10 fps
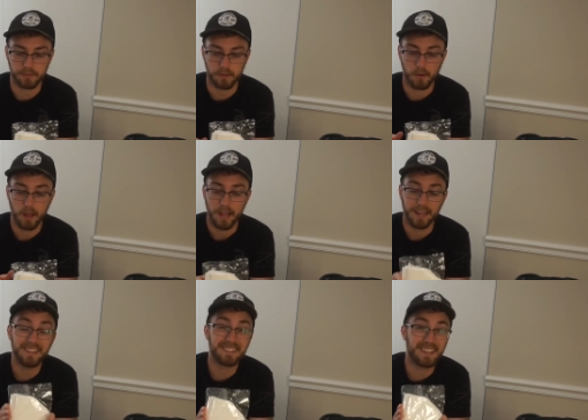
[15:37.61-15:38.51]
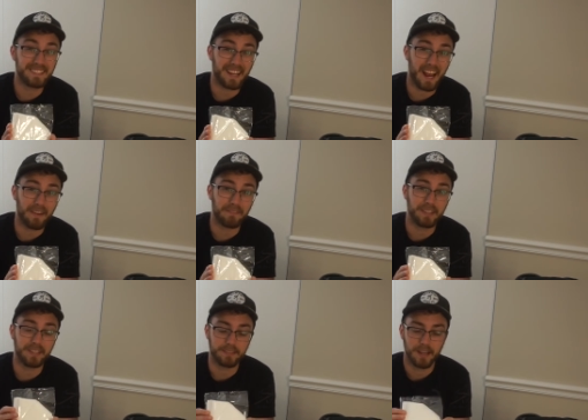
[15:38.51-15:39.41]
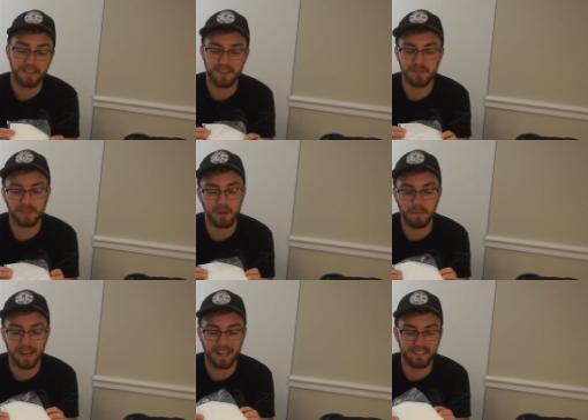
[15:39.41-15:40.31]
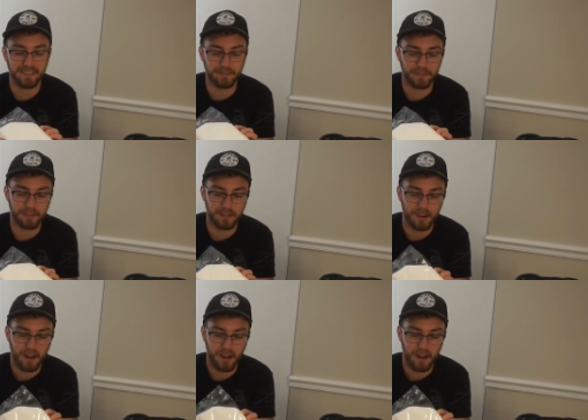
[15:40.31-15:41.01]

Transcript: So it is nice to have these. They also come in handy for